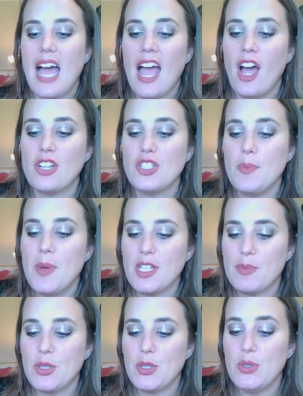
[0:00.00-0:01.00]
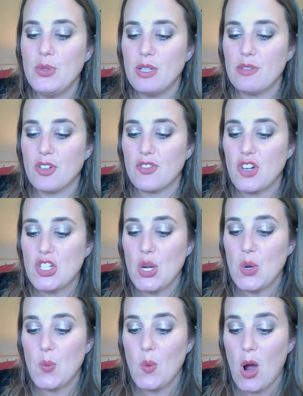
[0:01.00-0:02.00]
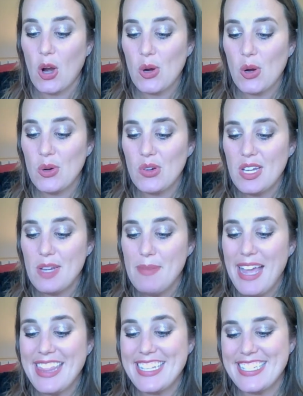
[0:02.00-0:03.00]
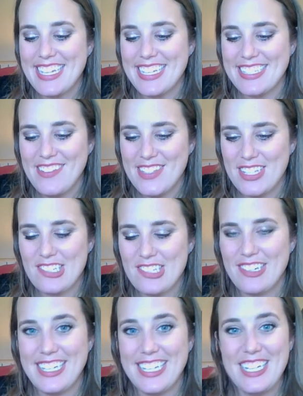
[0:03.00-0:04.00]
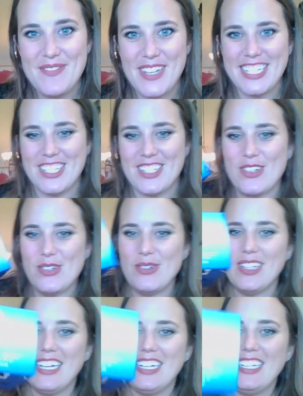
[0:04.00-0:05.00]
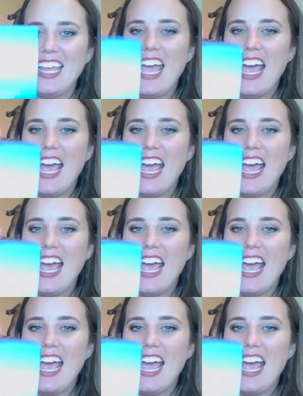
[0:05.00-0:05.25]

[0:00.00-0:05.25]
I also picked up the Coola Refreshing Water Cream. This does have sunscreen in it because it's Coola.